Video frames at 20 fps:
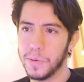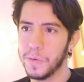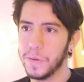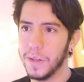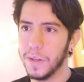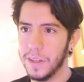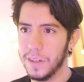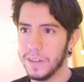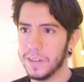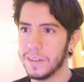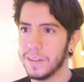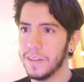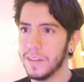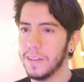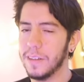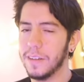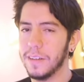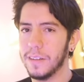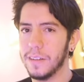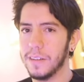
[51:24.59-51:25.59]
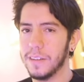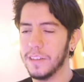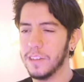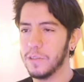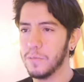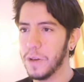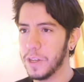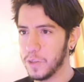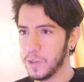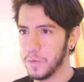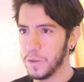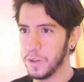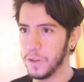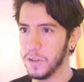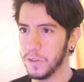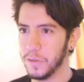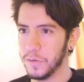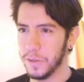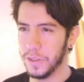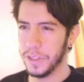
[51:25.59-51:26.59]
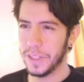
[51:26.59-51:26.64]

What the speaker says: it's much more useful.